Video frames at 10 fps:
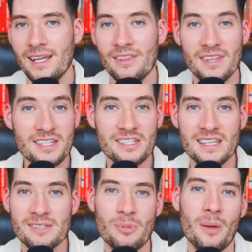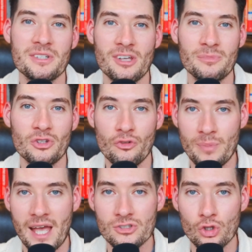This is probably something you've
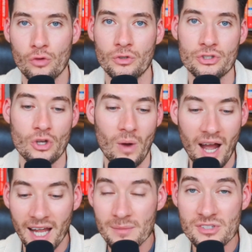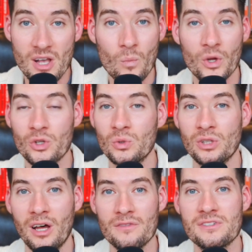passed over. So I am someone who
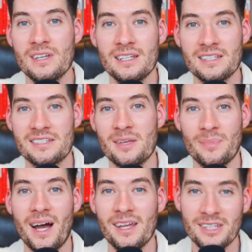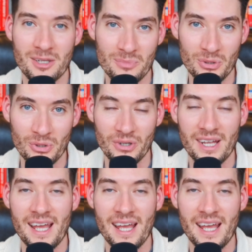loves to sit behind the computer,